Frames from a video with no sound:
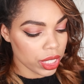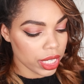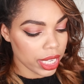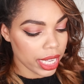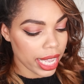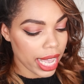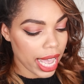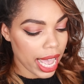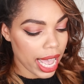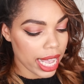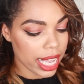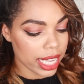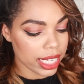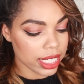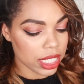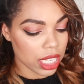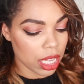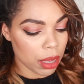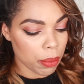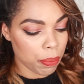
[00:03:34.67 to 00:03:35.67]
It
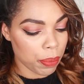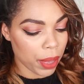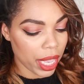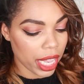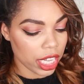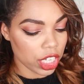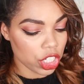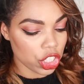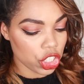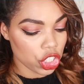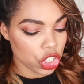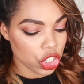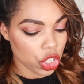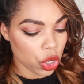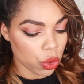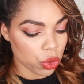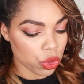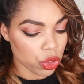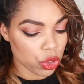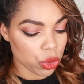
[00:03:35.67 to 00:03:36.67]
has a beige
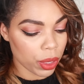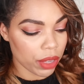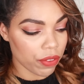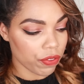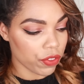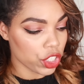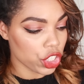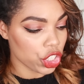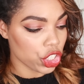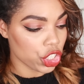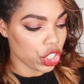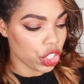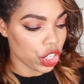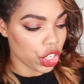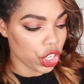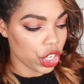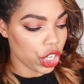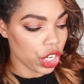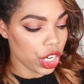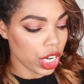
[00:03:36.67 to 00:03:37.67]
tone to it for
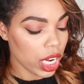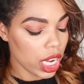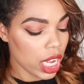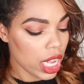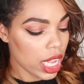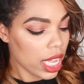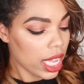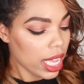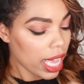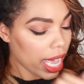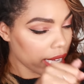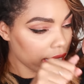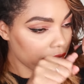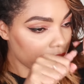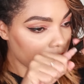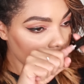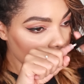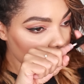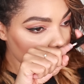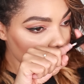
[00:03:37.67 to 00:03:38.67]
sure.
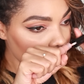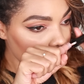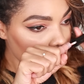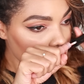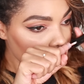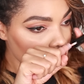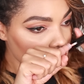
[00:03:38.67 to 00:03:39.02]
And these,